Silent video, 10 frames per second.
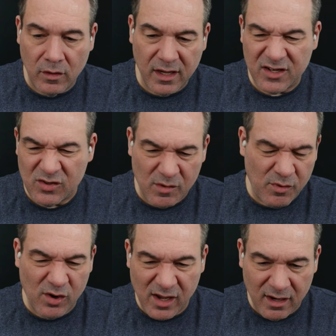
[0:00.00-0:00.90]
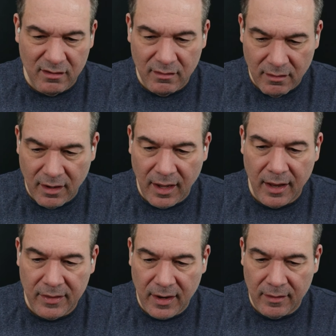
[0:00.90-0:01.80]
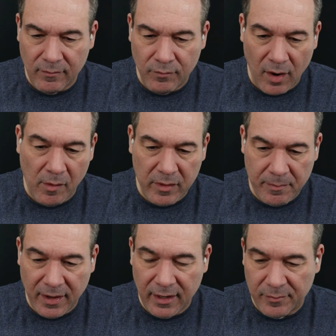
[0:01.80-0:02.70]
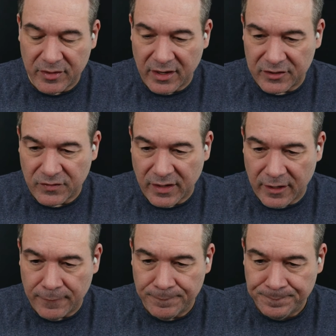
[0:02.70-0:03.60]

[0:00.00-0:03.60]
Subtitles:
We'll get to a point and then probably pick it up in the next video.